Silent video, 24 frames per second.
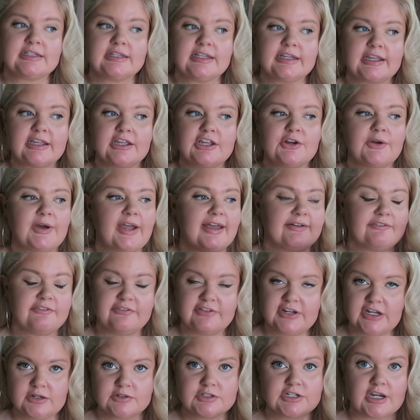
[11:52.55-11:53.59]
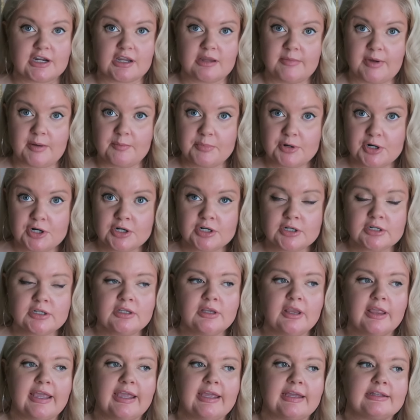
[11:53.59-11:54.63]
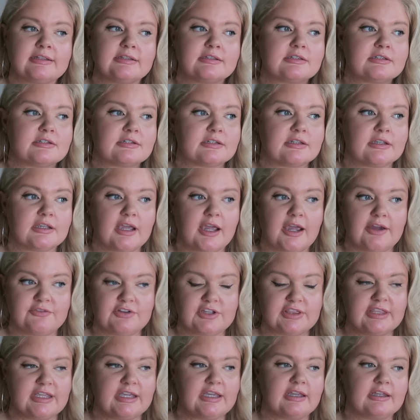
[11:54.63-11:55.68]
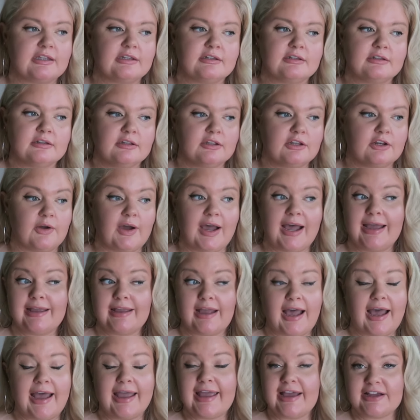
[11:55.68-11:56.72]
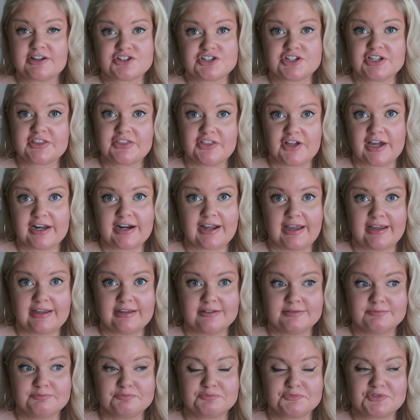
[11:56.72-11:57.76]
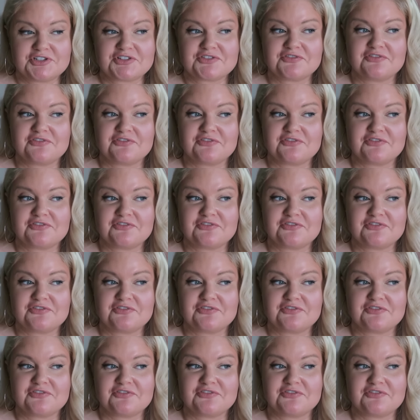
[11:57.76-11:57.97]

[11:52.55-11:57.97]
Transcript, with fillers: Like, you know, I have a video talking about Pearl and everything, and you know, I actually thought I was